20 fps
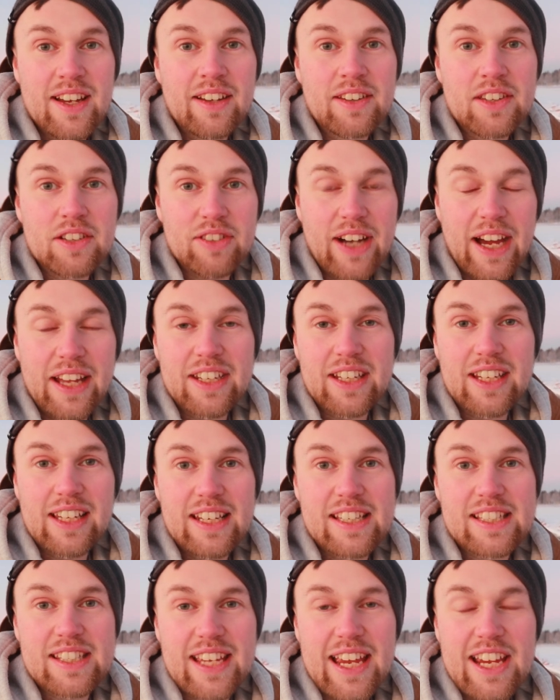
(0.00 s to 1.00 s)
The
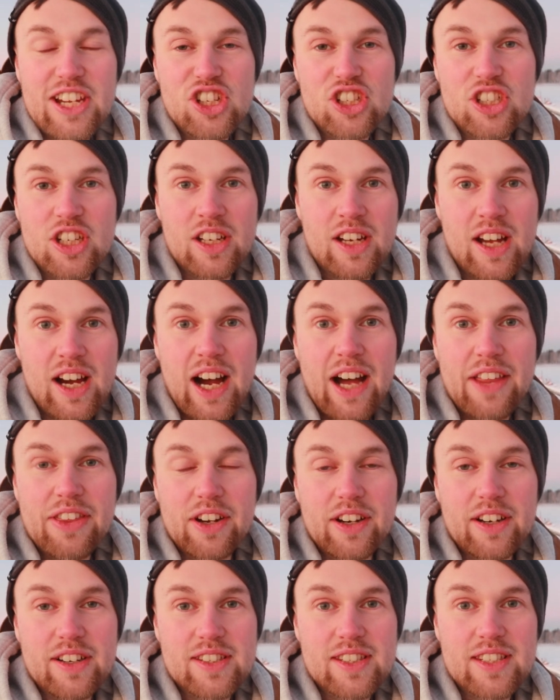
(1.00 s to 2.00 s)
radicalization in
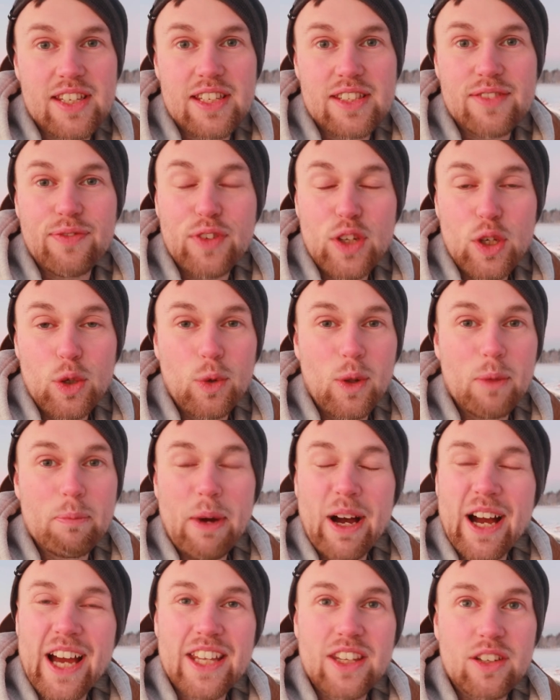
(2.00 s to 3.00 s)
others is fueled
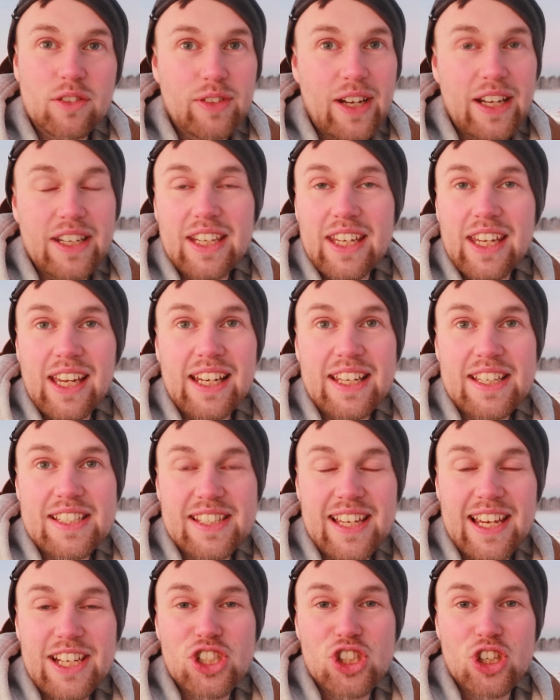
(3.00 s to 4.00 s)
by the
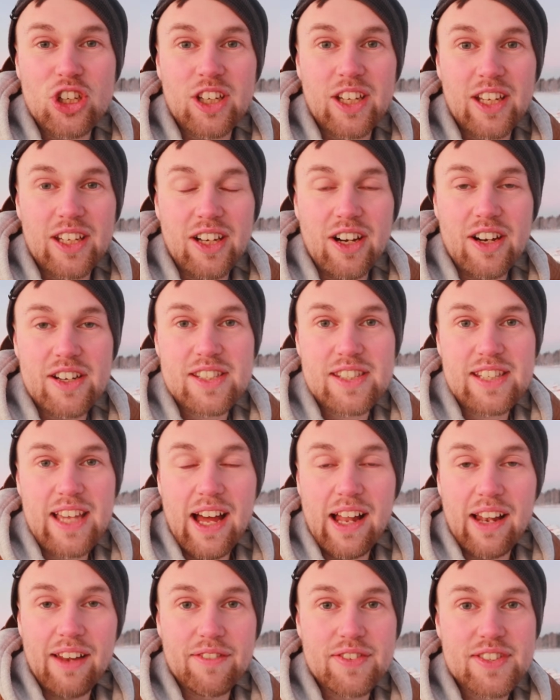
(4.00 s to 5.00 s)
radicalization in
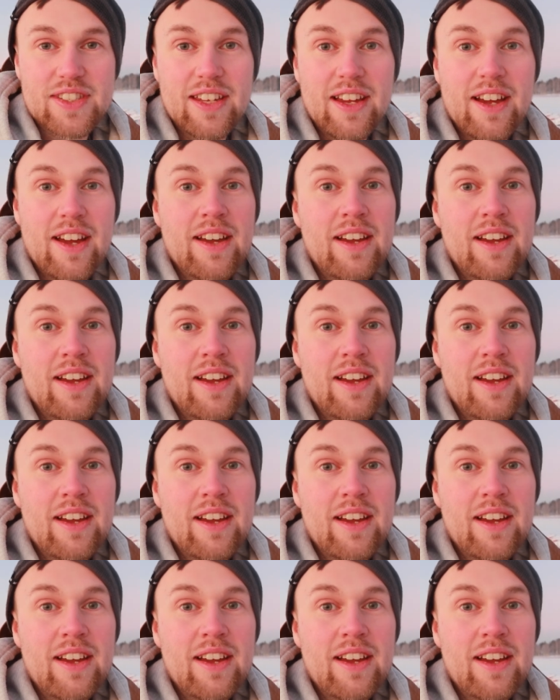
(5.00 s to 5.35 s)
ourselves.